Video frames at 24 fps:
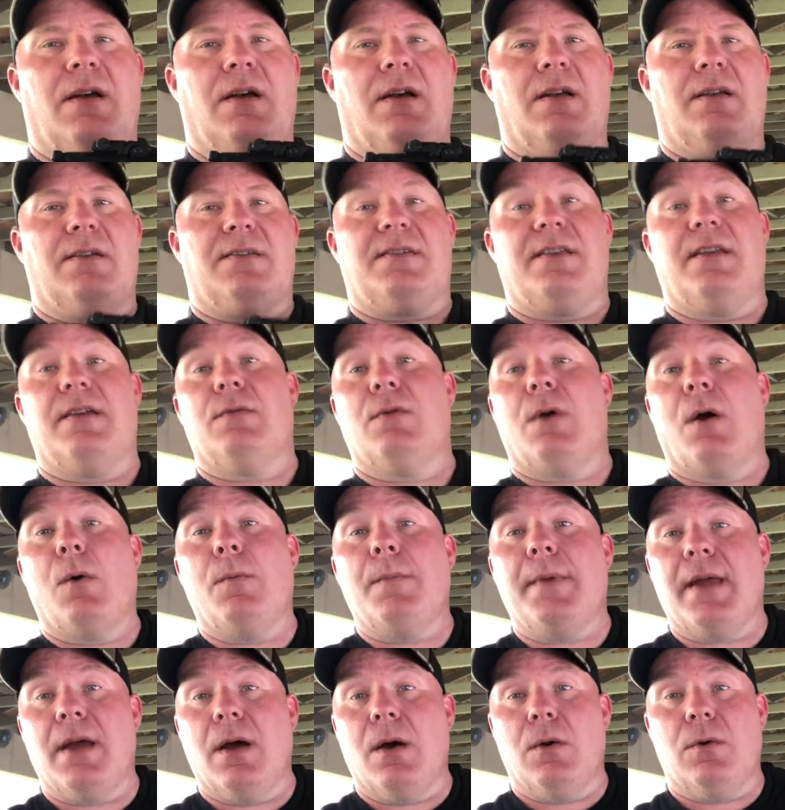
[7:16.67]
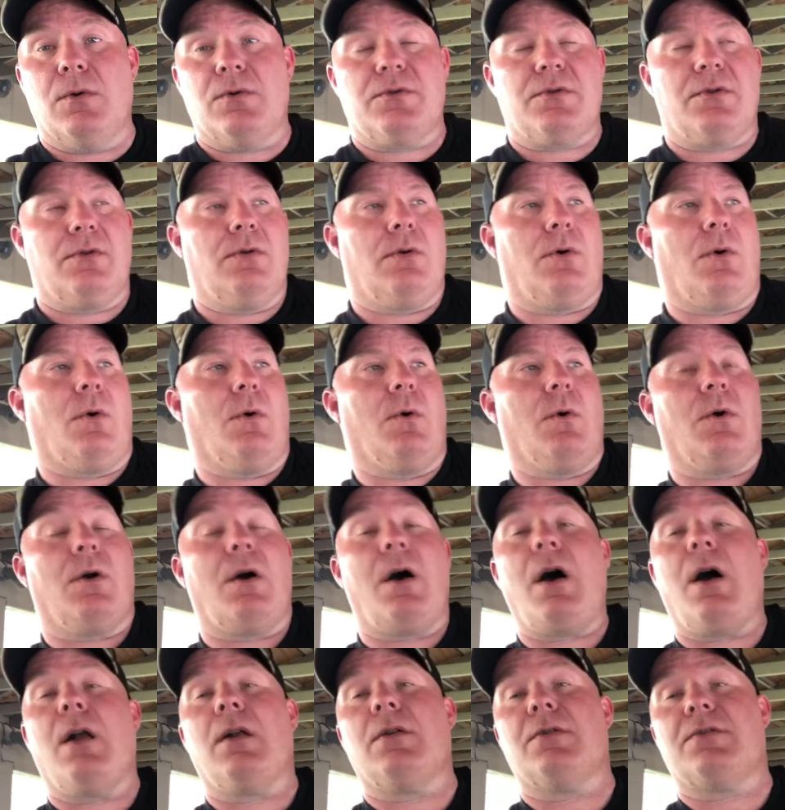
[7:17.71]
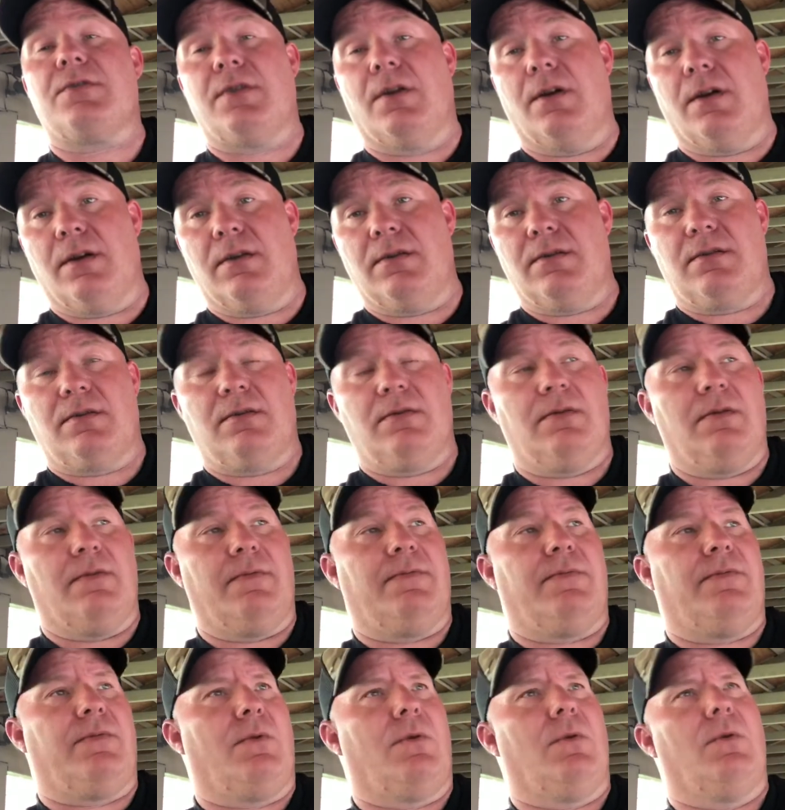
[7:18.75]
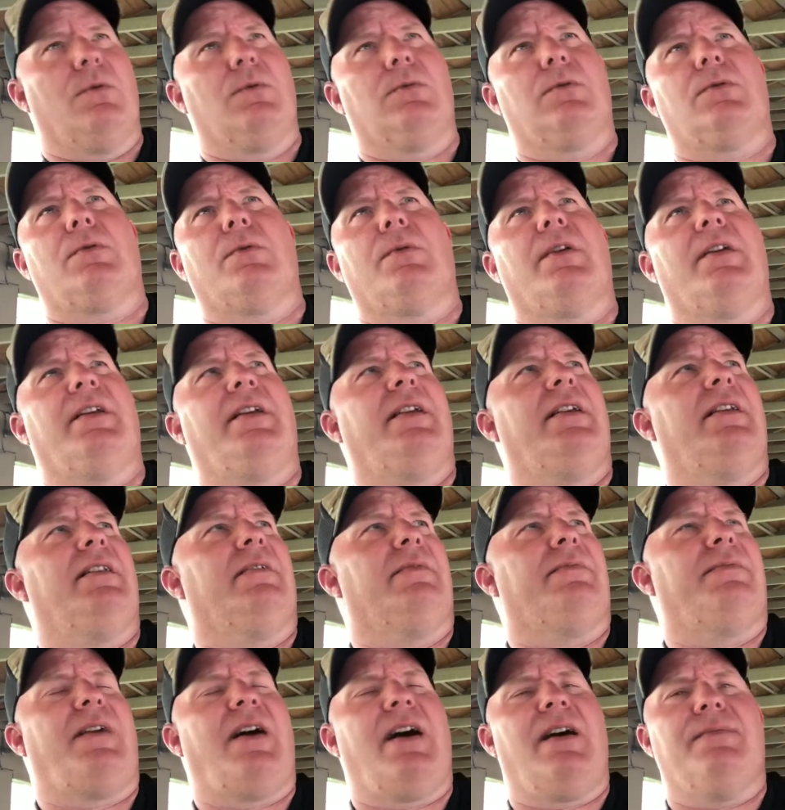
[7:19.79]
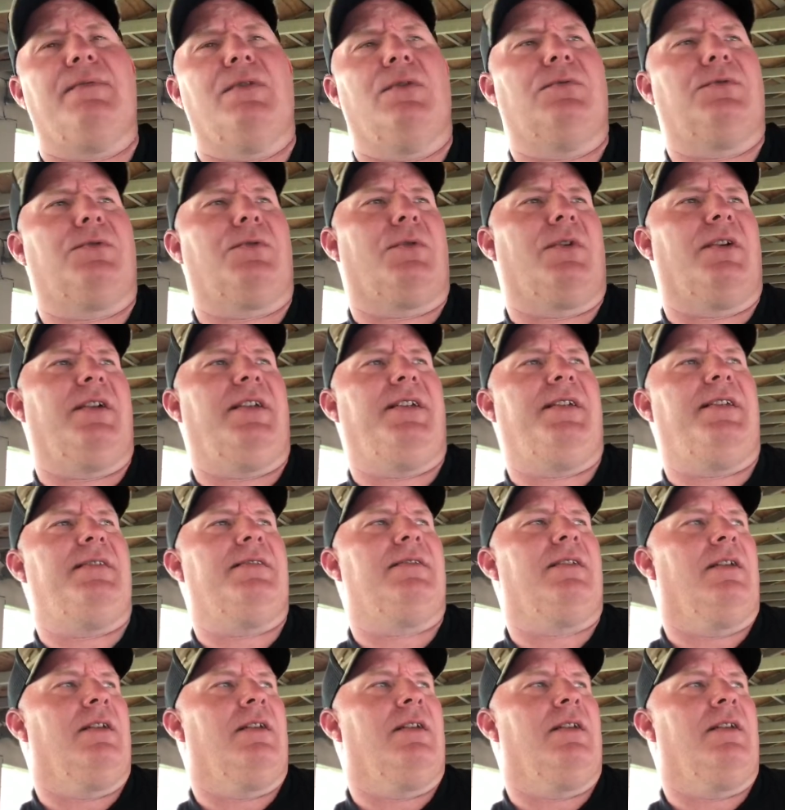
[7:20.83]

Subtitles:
Sig Romeos or Holosuns, the 403 and the 503s.